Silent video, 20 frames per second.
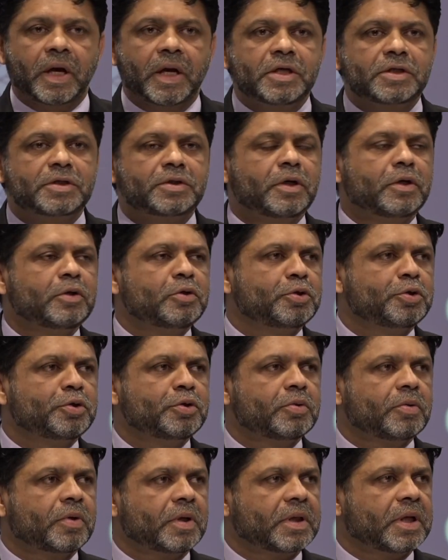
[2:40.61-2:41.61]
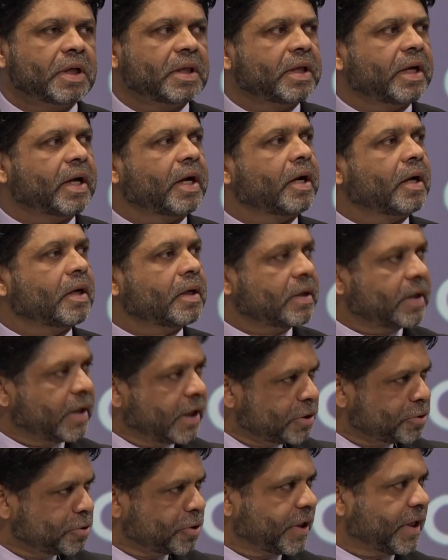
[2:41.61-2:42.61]
is to ensure that they are
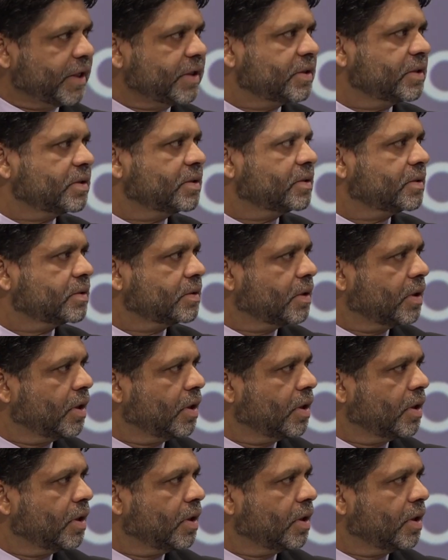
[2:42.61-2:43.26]
educated